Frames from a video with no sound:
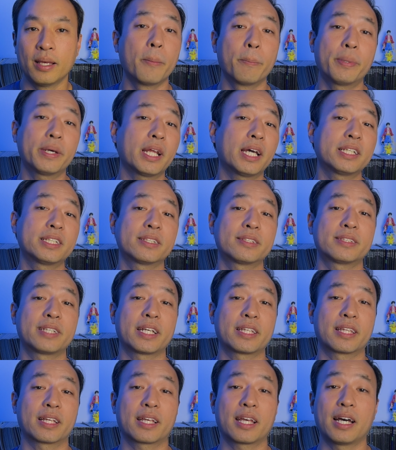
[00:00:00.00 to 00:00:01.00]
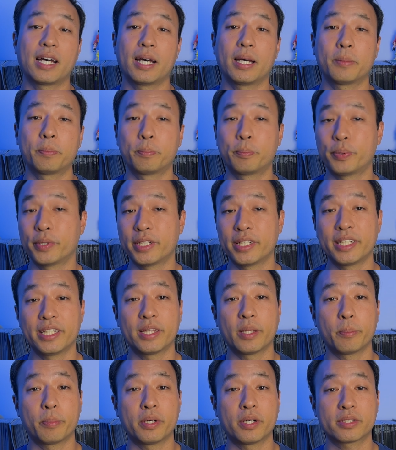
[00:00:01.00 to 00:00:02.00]
But I just take the card, put it
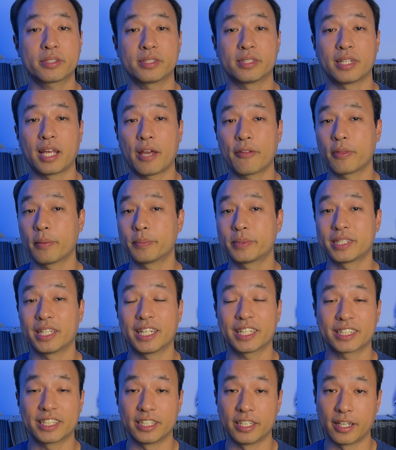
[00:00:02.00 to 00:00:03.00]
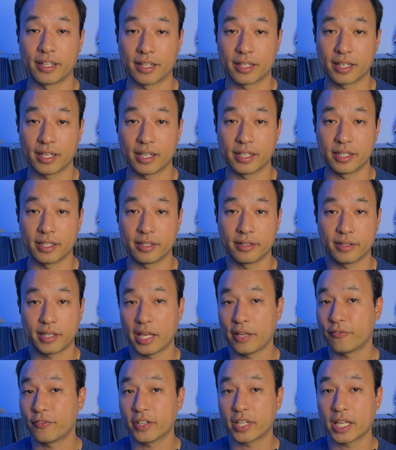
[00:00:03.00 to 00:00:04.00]
in the box and have them select another card, and
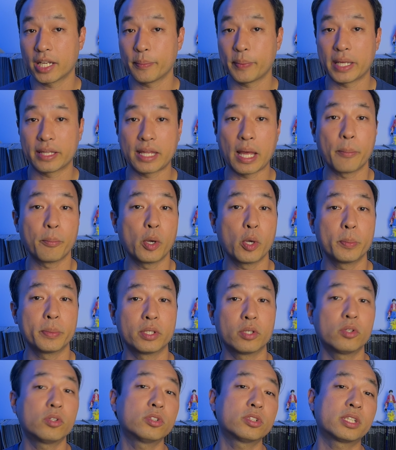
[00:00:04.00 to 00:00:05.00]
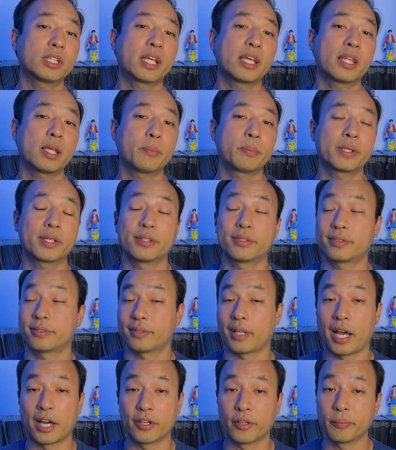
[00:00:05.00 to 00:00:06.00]
they forget about that moment altogether because
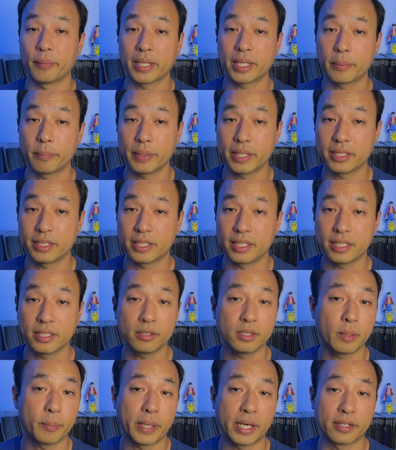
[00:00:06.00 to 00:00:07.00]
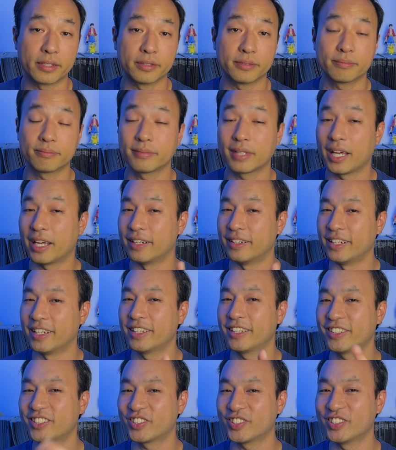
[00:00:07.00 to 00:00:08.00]
I don't make a big deal about it, and
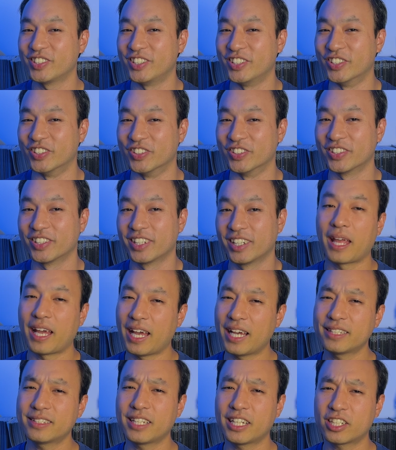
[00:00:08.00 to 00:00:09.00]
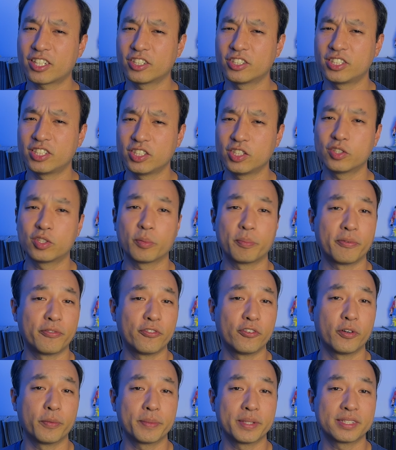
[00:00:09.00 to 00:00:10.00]
neither should you. As I continue to
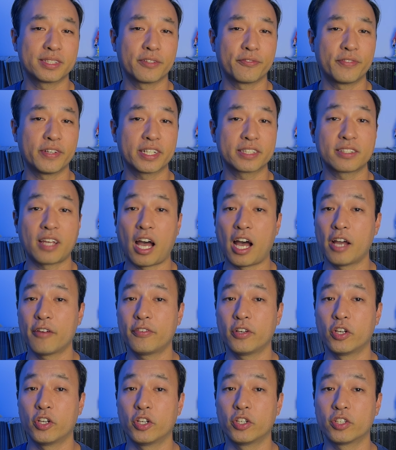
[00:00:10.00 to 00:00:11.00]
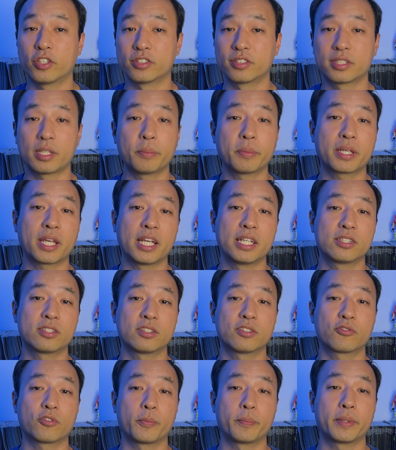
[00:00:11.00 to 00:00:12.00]
perform this effect, I've heard on some
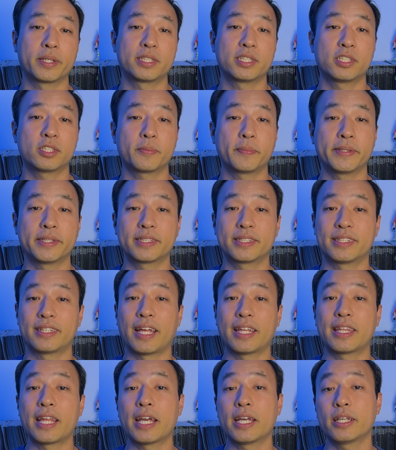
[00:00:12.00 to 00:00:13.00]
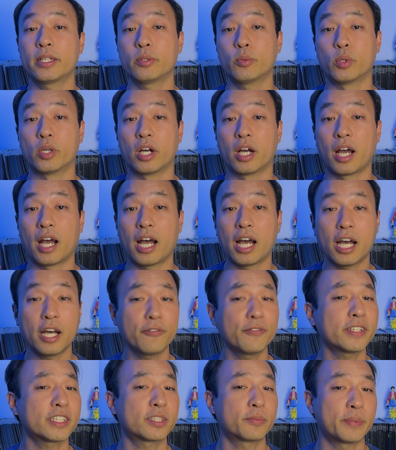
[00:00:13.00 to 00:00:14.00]
occasions from participants that they were
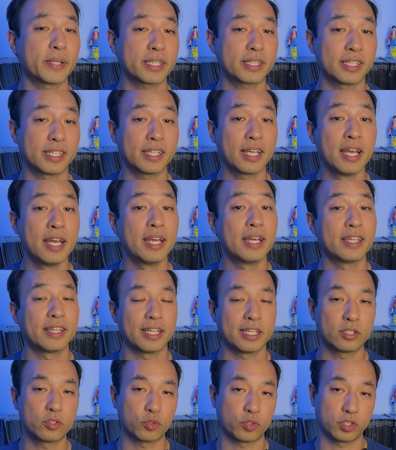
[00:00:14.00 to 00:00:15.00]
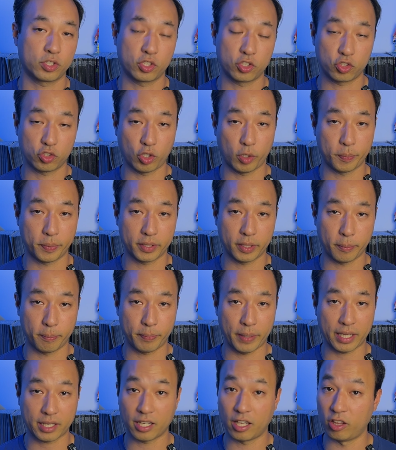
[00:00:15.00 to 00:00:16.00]
half expecting their drawing to show up on the
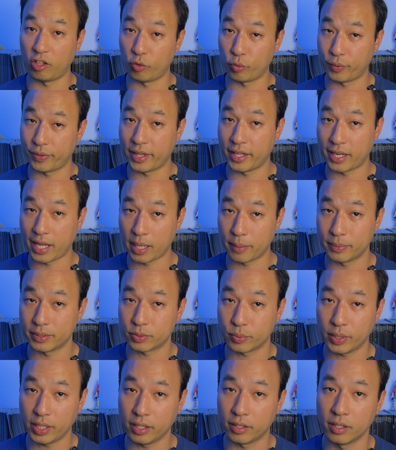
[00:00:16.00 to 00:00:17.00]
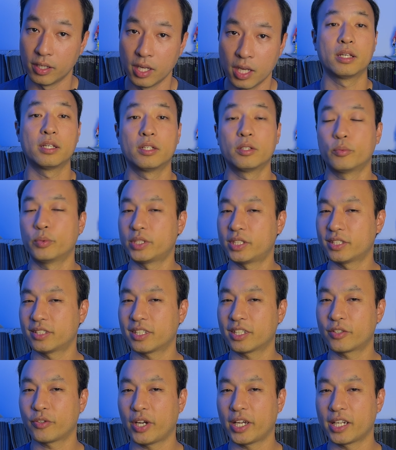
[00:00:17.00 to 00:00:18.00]
back along with their name as well, which is
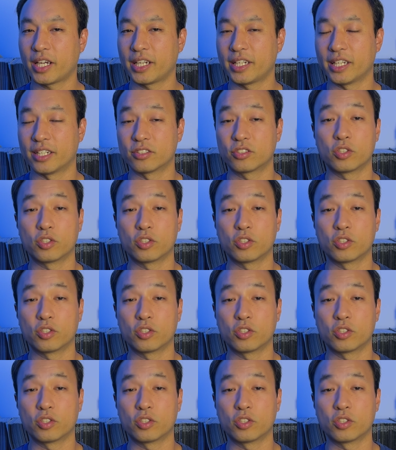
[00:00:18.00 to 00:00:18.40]
a great idea.